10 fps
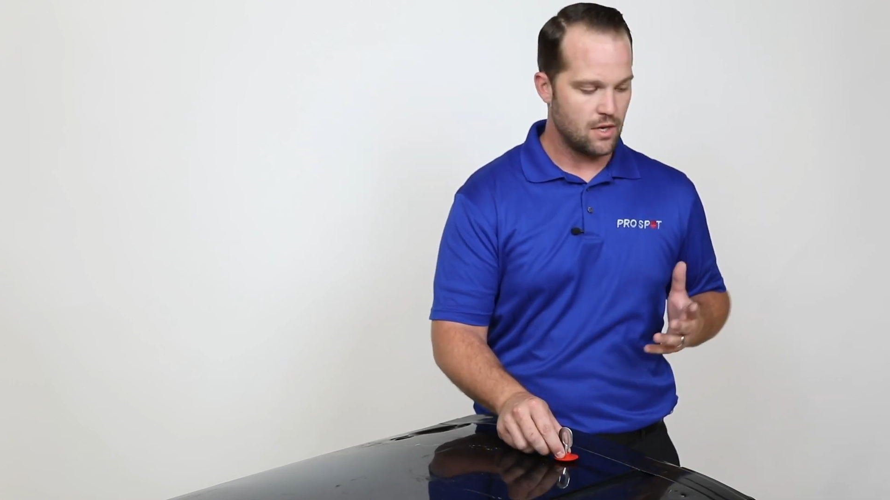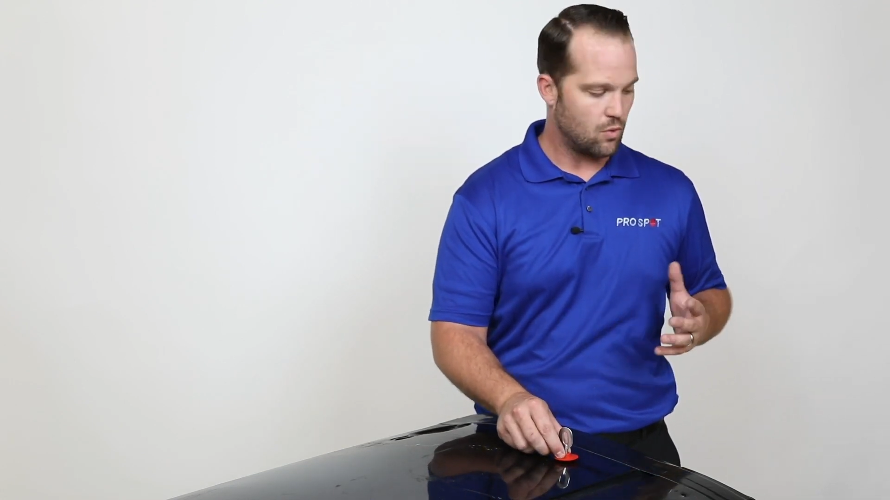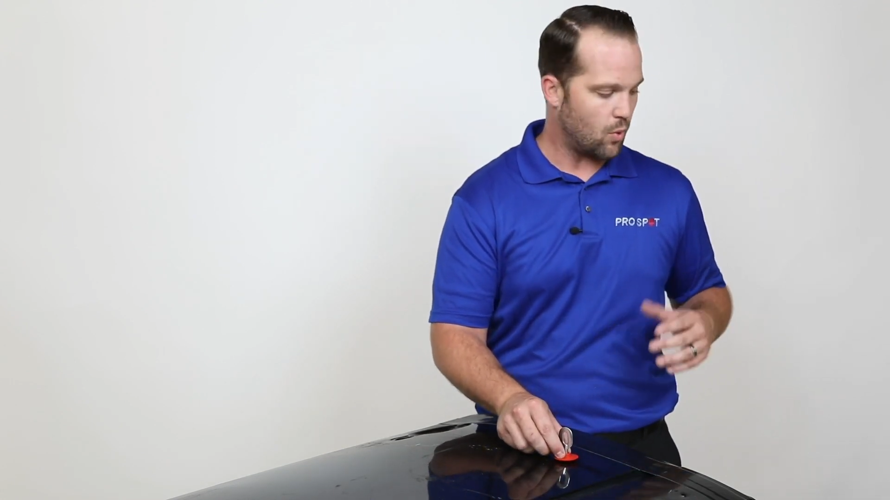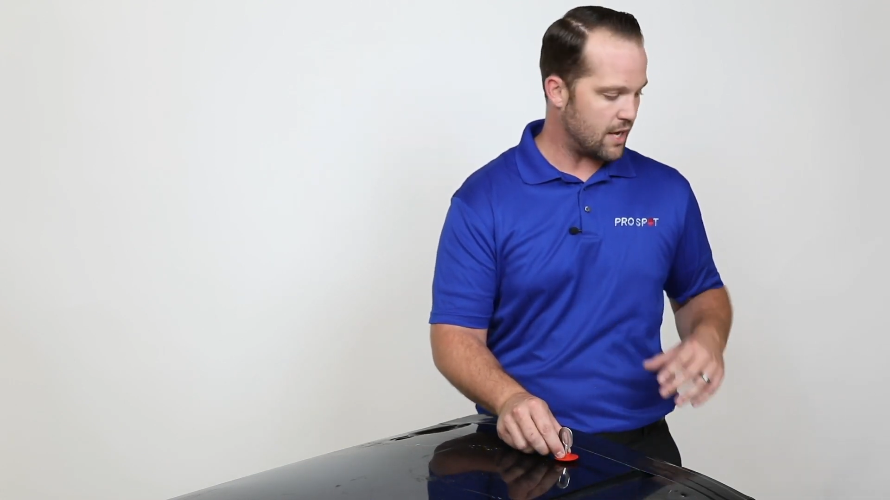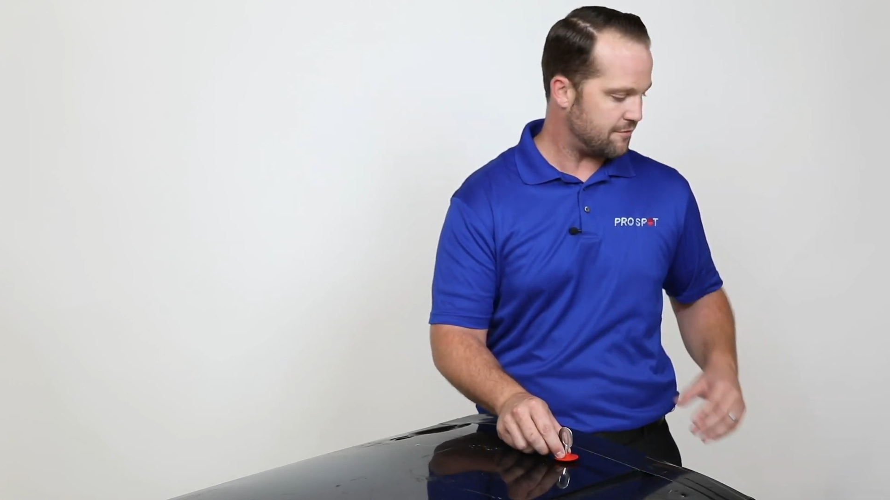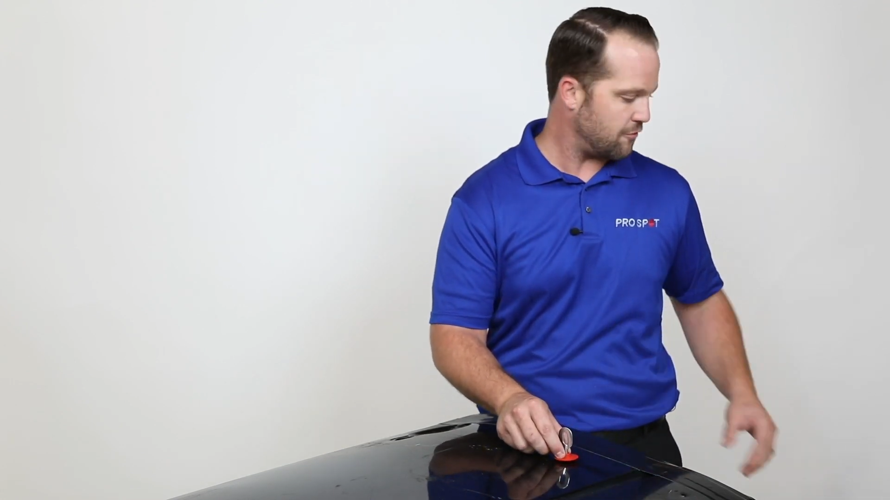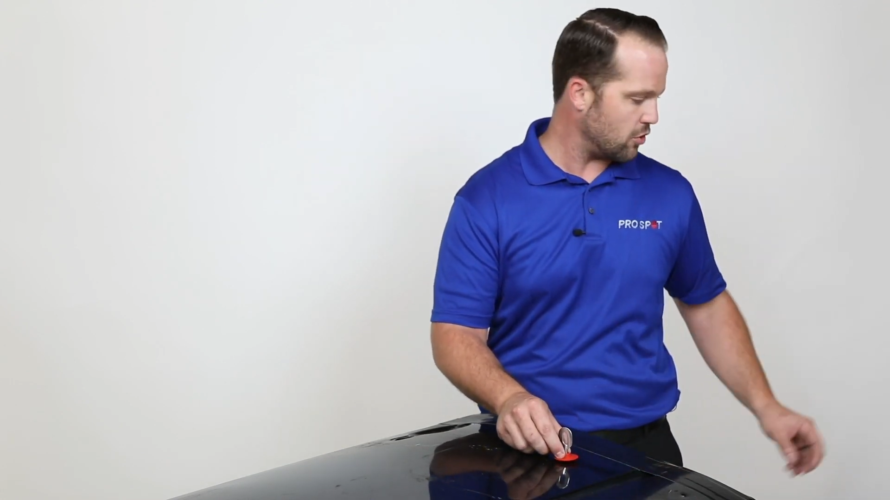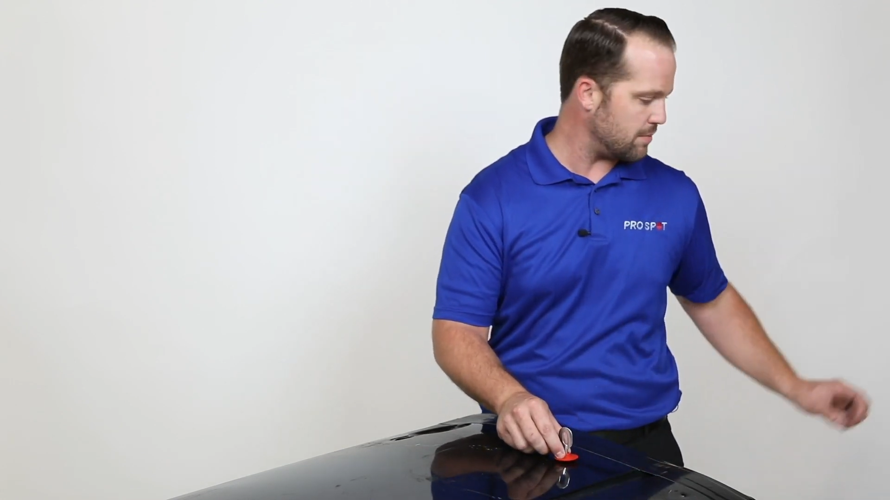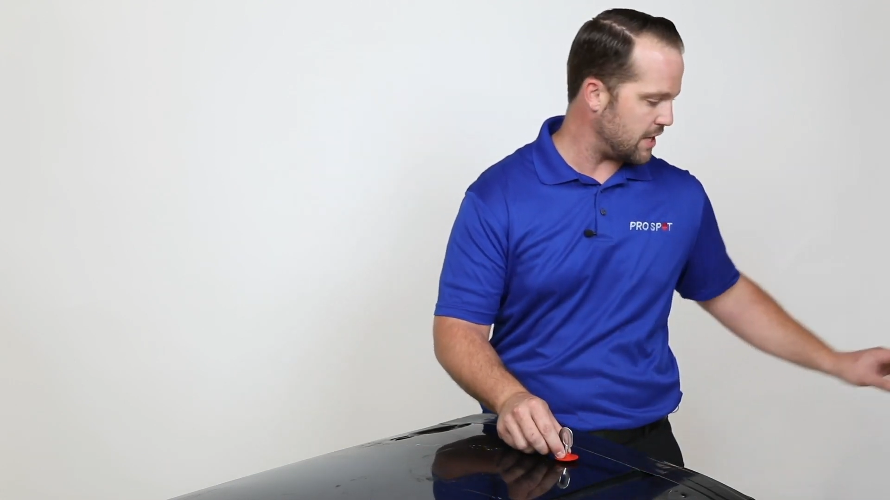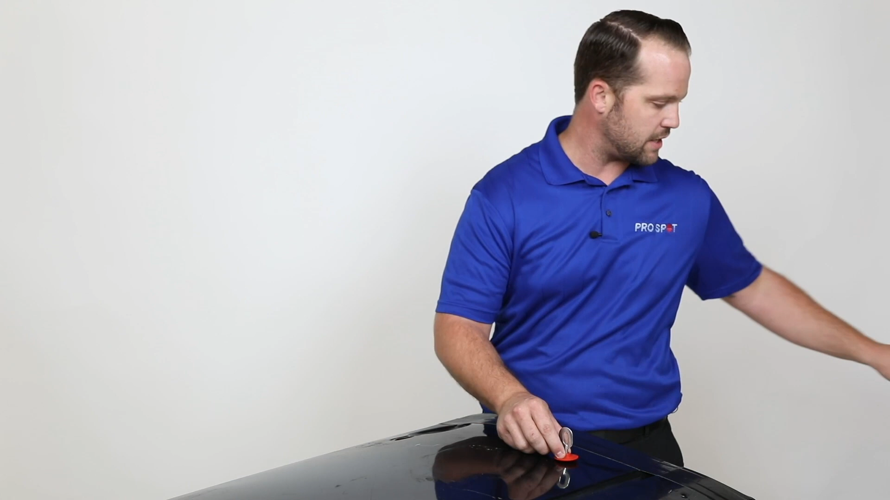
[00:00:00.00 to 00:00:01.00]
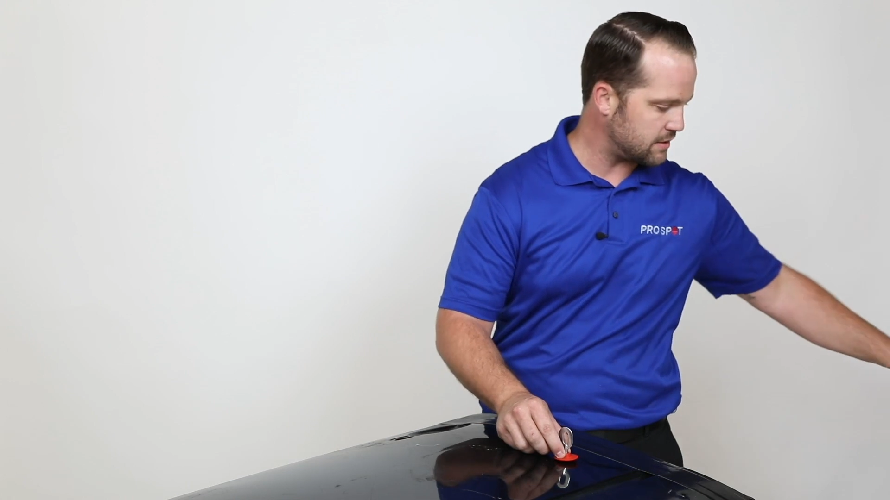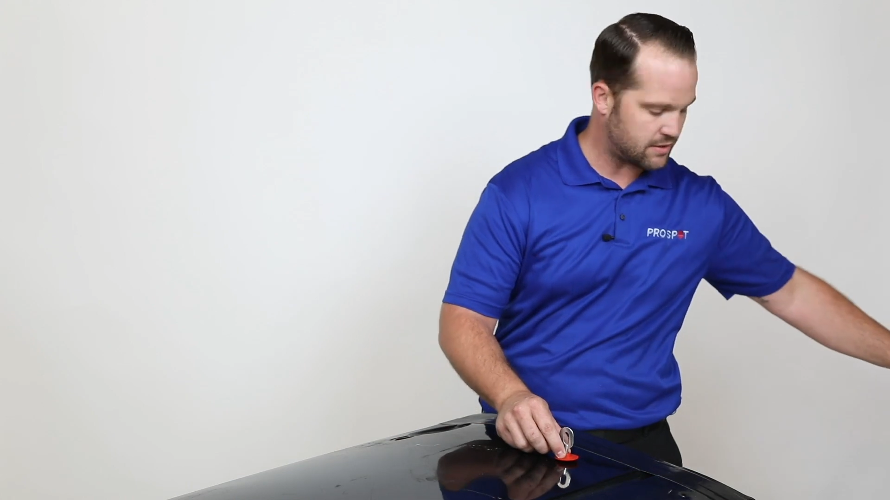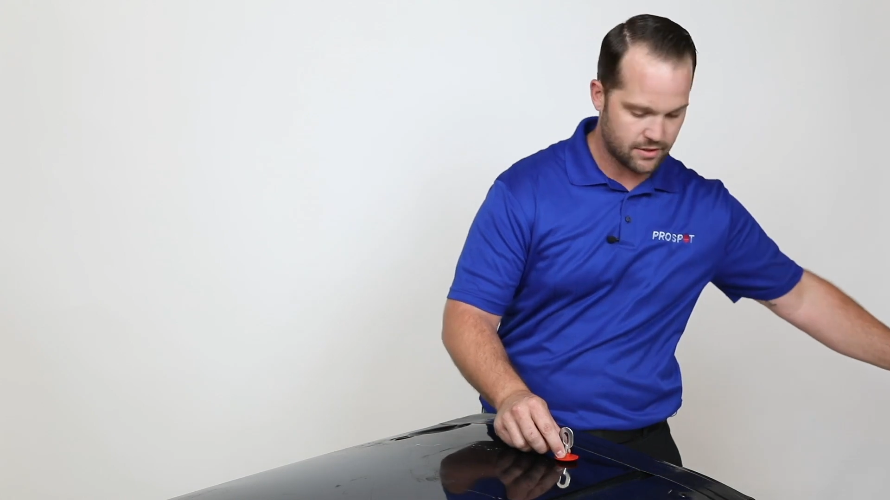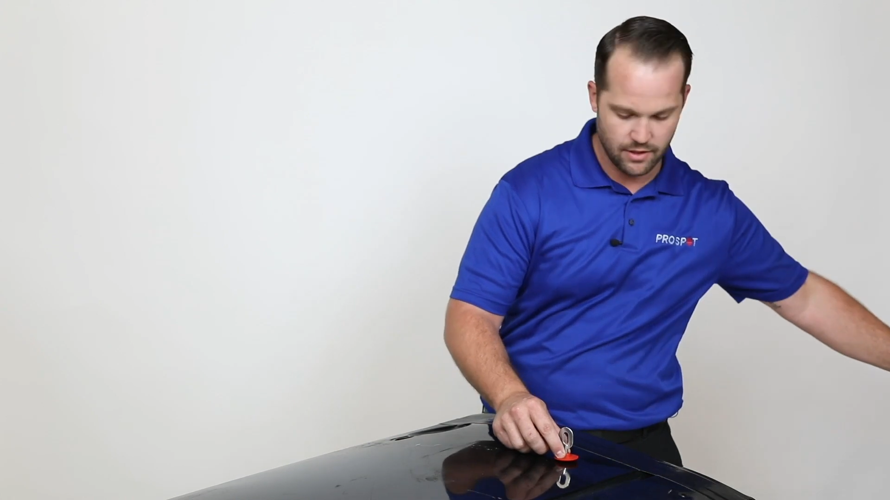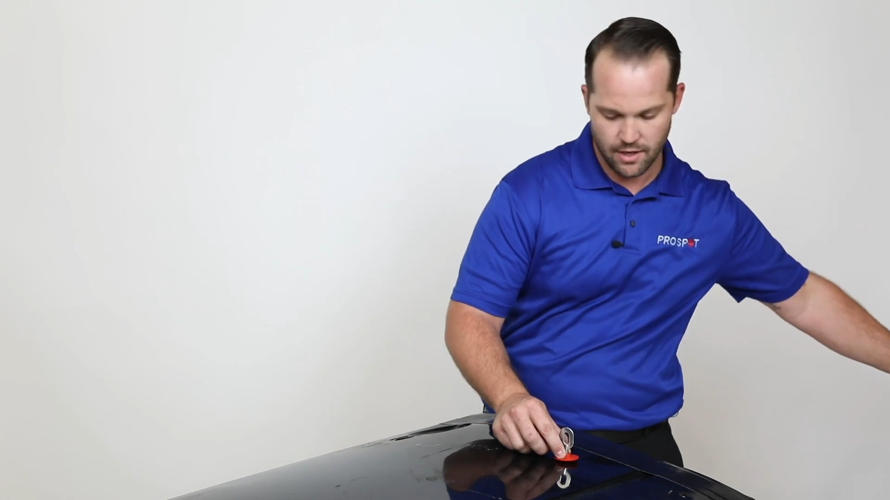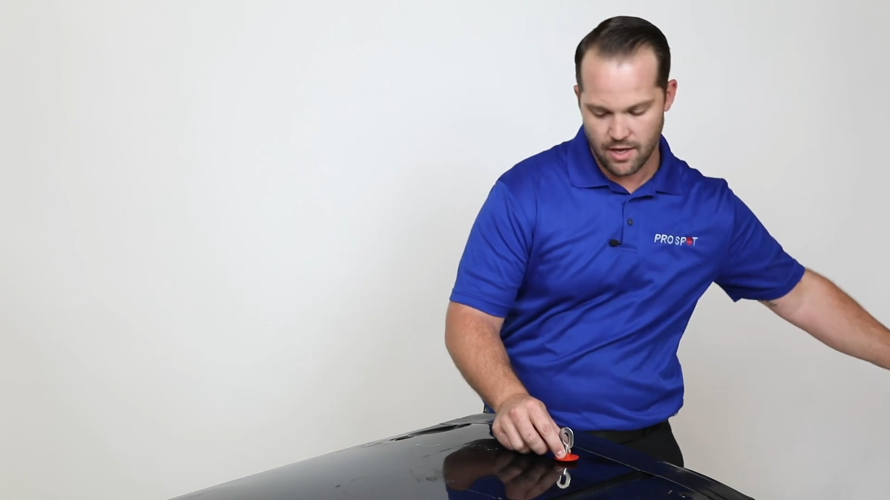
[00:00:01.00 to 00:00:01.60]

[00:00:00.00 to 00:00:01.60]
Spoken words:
wait 4 minutes,